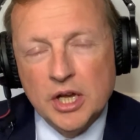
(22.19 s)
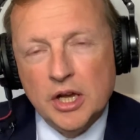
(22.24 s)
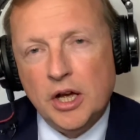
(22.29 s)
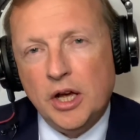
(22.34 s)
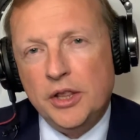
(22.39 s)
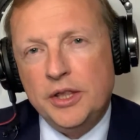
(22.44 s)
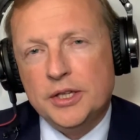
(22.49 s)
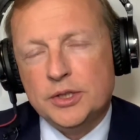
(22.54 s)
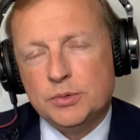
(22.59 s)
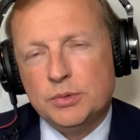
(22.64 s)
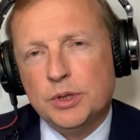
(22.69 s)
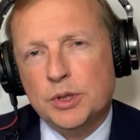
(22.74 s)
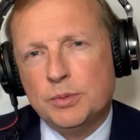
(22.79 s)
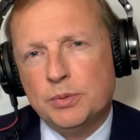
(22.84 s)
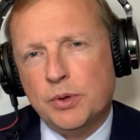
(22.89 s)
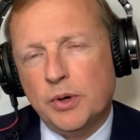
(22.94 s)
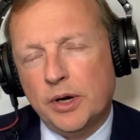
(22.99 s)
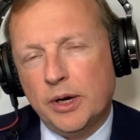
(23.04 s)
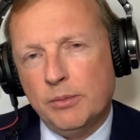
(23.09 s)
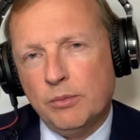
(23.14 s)
On this week's
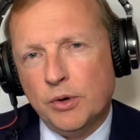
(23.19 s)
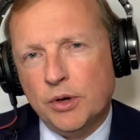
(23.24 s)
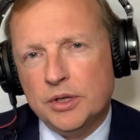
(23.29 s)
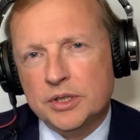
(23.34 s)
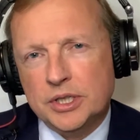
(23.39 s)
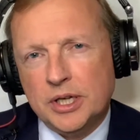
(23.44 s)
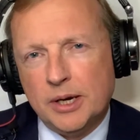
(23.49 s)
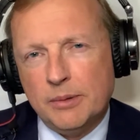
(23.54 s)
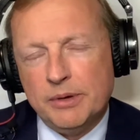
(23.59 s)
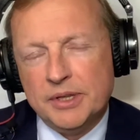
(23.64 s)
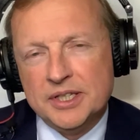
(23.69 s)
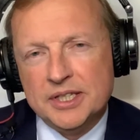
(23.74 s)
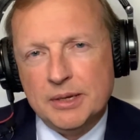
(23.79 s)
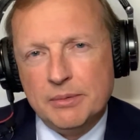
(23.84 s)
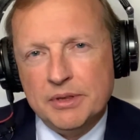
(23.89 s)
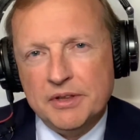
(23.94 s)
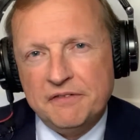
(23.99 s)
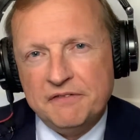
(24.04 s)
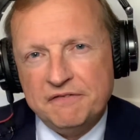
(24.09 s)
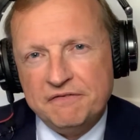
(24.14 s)
program, we're going to talk about some
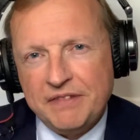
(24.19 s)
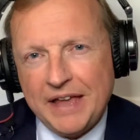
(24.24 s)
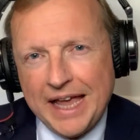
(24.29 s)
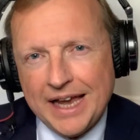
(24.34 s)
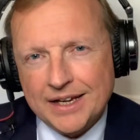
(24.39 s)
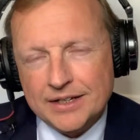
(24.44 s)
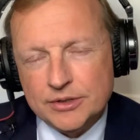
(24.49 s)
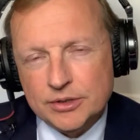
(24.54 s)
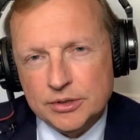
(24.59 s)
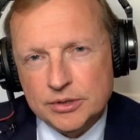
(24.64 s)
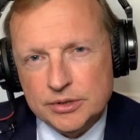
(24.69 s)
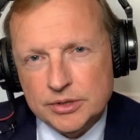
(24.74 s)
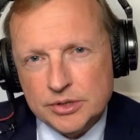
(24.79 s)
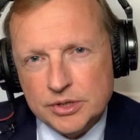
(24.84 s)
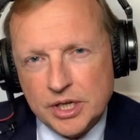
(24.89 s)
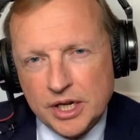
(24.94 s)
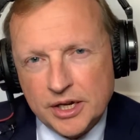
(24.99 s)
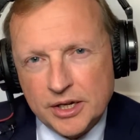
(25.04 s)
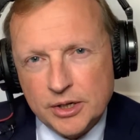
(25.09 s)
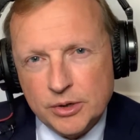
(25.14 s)
of the factors
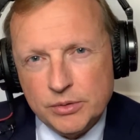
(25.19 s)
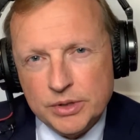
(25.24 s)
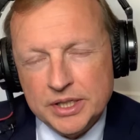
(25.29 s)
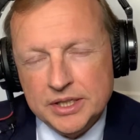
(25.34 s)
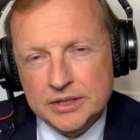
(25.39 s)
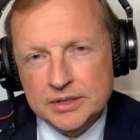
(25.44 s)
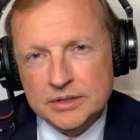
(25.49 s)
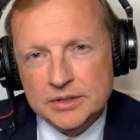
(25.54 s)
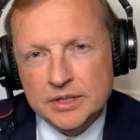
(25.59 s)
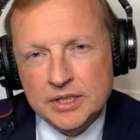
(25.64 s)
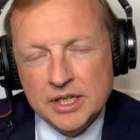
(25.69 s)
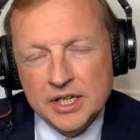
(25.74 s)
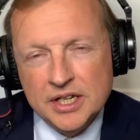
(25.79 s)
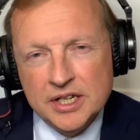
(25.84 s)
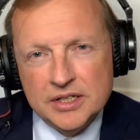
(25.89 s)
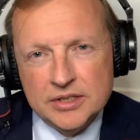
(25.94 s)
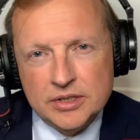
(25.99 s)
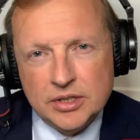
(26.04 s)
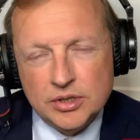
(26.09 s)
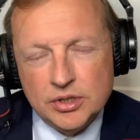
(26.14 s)
that go
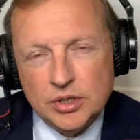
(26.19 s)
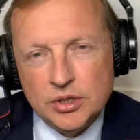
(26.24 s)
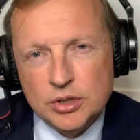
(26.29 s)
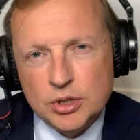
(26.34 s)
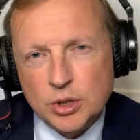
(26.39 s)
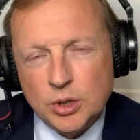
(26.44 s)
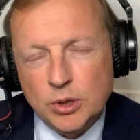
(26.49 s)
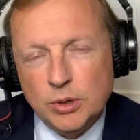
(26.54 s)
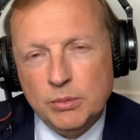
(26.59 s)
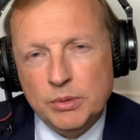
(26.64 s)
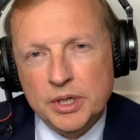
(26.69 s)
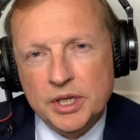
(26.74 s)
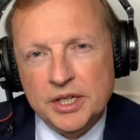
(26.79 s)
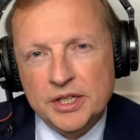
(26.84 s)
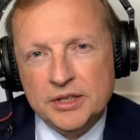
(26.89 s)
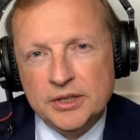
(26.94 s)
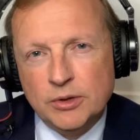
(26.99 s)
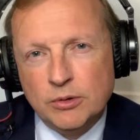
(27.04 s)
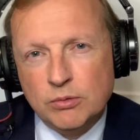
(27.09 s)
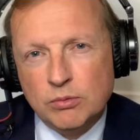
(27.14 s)
into
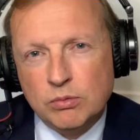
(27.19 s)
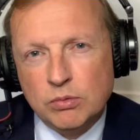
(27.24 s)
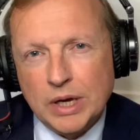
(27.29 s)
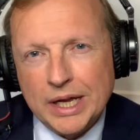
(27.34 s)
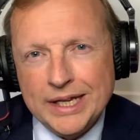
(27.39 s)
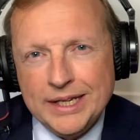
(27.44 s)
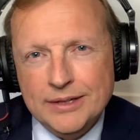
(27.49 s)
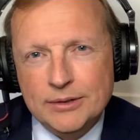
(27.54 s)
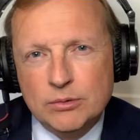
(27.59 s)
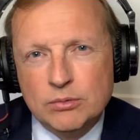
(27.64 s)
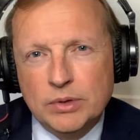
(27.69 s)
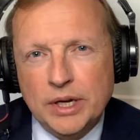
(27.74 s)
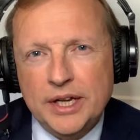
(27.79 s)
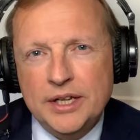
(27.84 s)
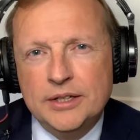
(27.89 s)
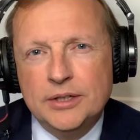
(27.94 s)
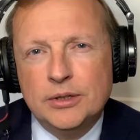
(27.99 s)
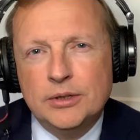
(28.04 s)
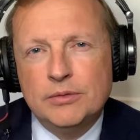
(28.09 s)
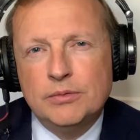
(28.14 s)
determining the right
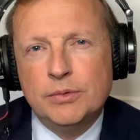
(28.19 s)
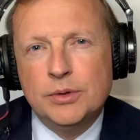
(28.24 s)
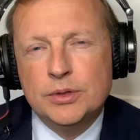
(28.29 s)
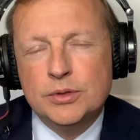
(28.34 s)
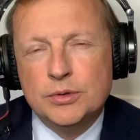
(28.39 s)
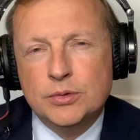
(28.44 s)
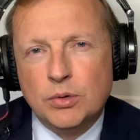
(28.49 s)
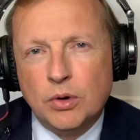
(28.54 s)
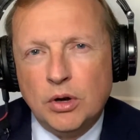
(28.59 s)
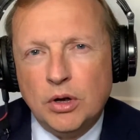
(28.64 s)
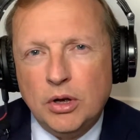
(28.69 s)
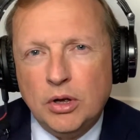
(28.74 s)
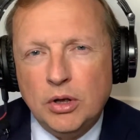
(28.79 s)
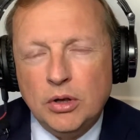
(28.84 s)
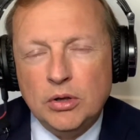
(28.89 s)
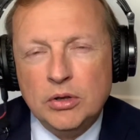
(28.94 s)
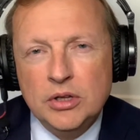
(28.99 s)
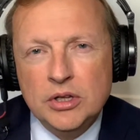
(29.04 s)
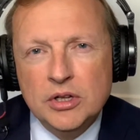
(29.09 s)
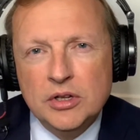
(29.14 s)
rate of
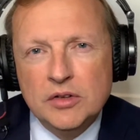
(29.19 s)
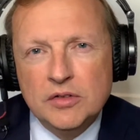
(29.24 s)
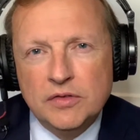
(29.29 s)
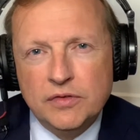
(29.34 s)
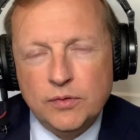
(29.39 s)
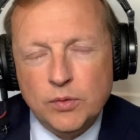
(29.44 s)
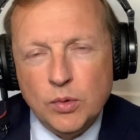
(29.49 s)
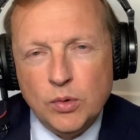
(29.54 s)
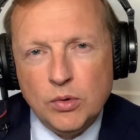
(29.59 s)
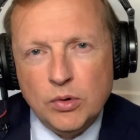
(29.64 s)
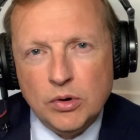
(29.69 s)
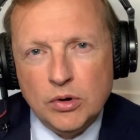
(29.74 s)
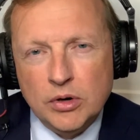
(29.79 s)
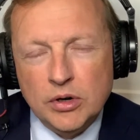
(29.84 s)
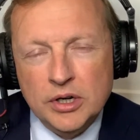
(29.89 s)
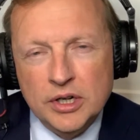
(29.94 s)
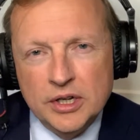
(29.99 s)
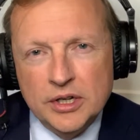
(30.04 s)
withdrawal for